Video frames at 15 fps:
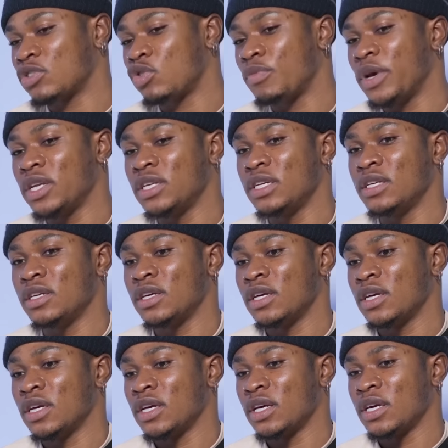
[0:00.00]
so many
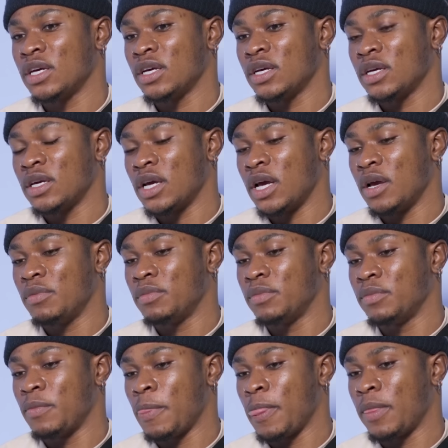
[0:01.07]

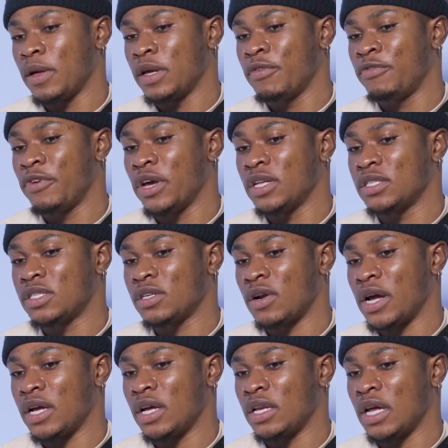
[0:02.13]
events,
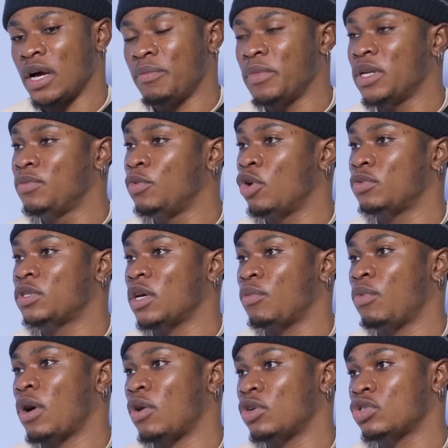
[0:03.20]
right, that made me upset,
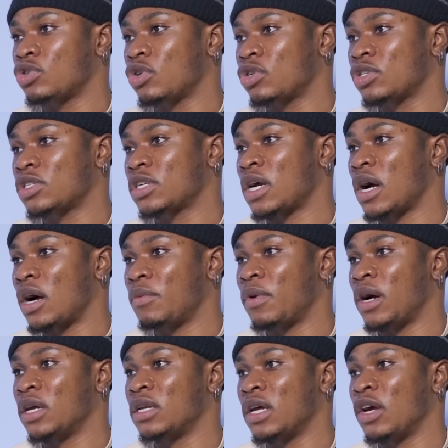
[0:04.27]
but I was just calm,
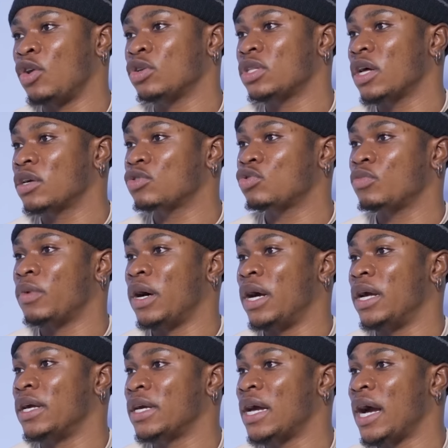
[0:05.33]
and all thanks to
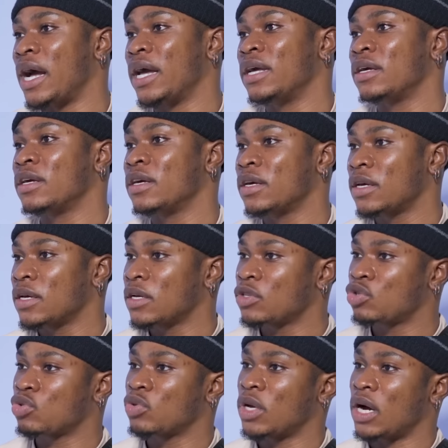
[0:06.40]
my guy
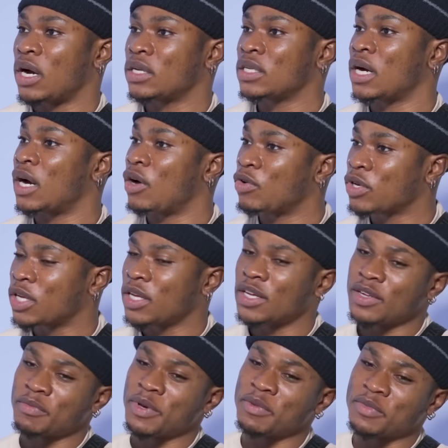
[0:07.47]
too, that okay,
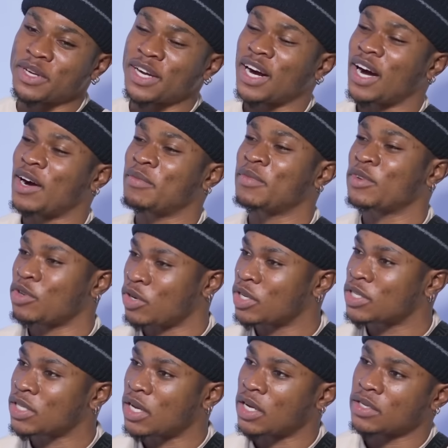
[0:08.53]
he made me calm, you understand?